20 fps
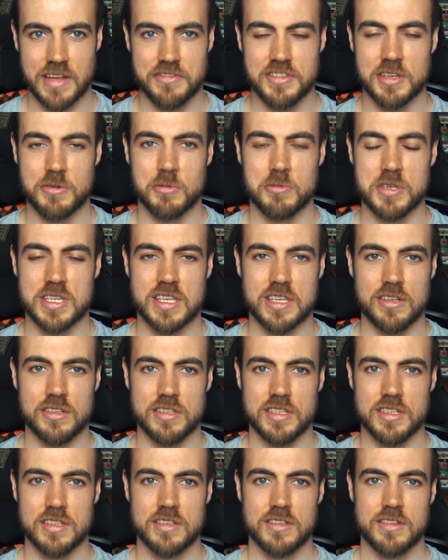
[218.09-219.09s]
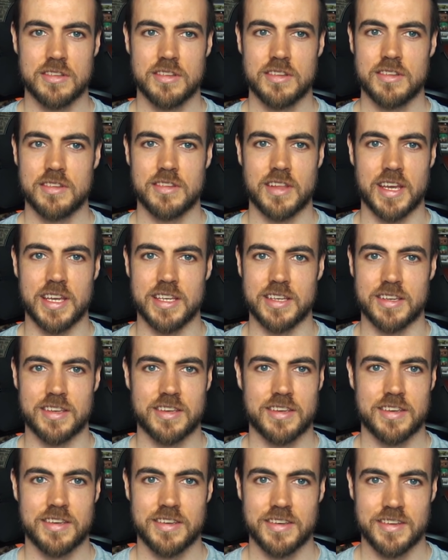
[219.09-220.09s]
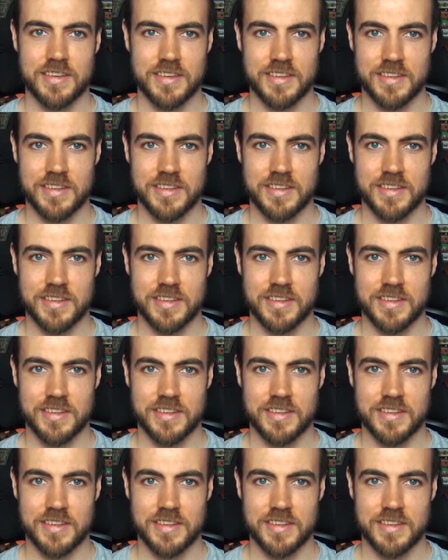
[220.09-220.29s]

everything when we killed it, it's